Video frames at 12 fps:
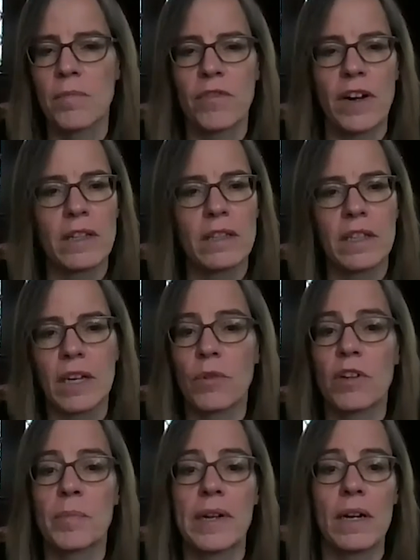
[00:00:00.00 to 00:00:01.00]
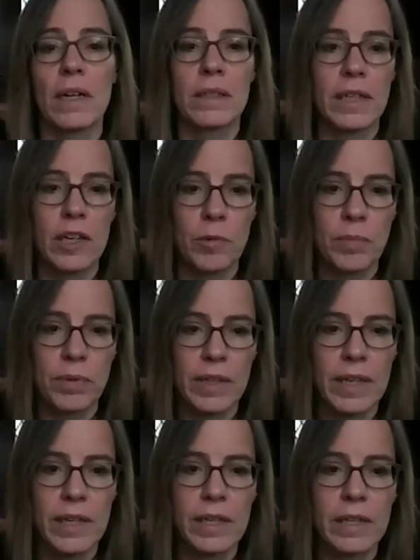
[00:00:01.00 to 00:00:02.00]
frankly, I would have been on an
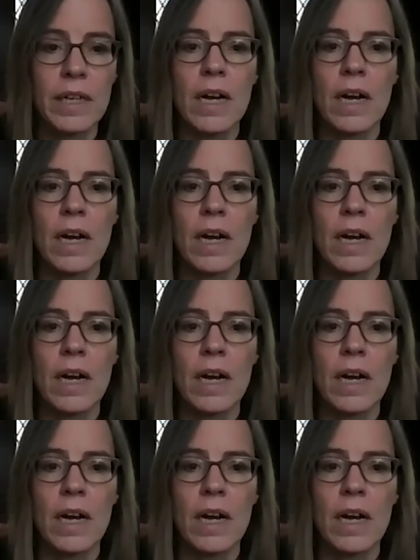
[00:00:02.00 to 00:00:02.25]
airplane